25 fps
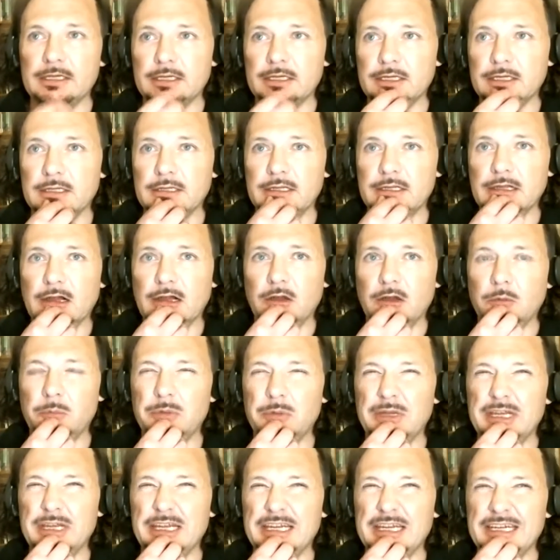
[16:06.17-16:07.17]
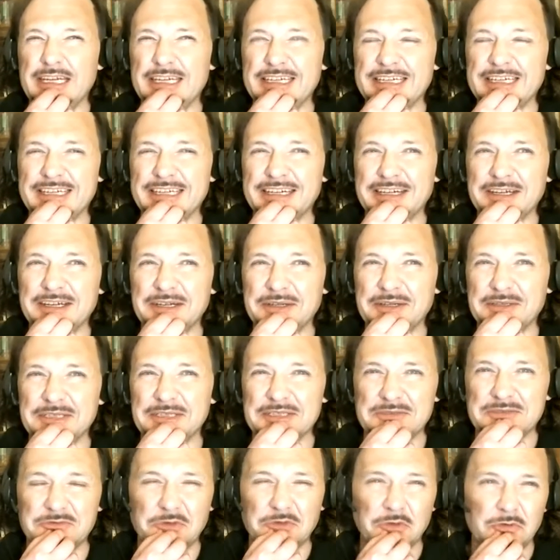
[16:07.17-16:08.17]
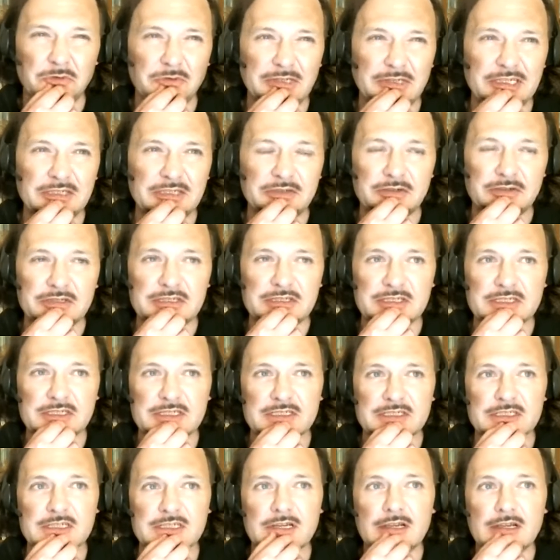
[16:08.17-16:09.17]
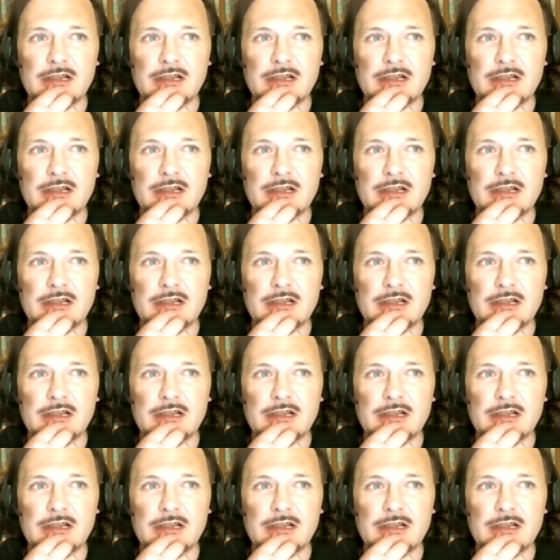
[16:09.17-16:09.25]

and they'll be, you know, just rural interests,